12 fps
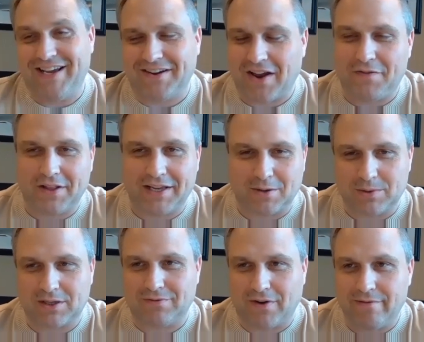I feel
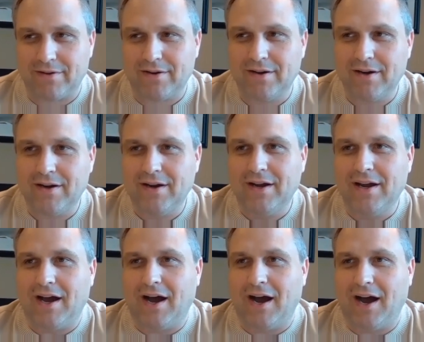like it's almost like Survivor.
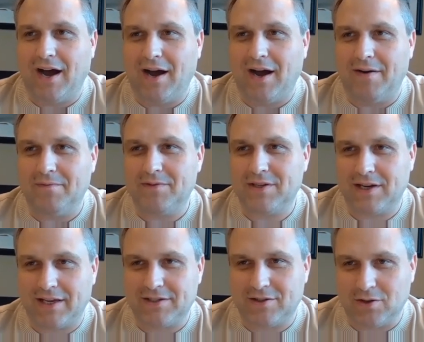
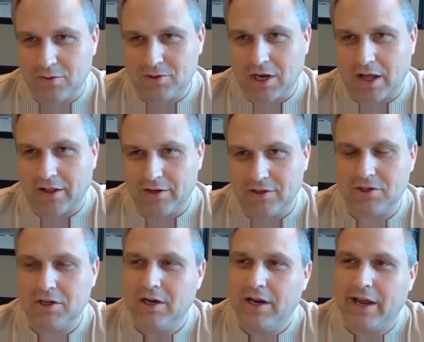Today's the new challenge.
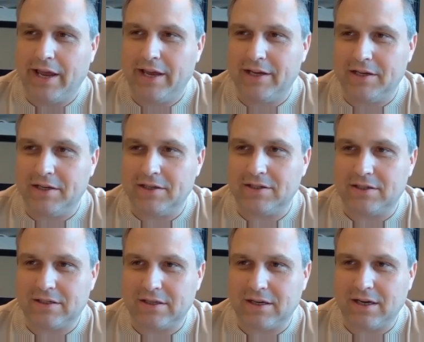
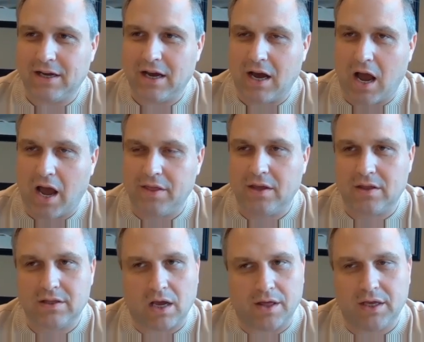I think it
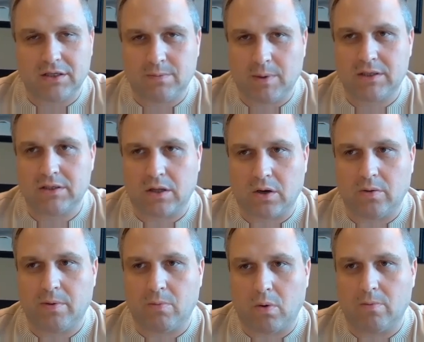just makes this a little bit more and
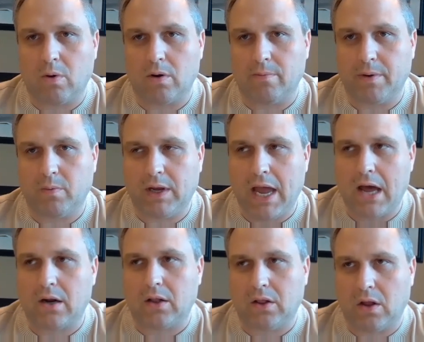more. But
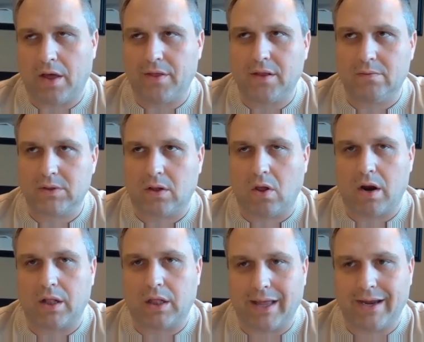I think there was a lot of
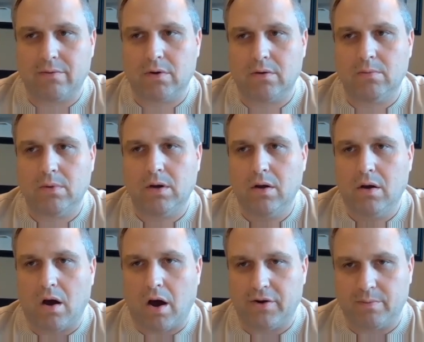leg room
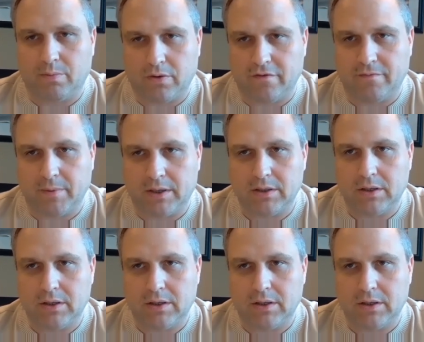on improvement.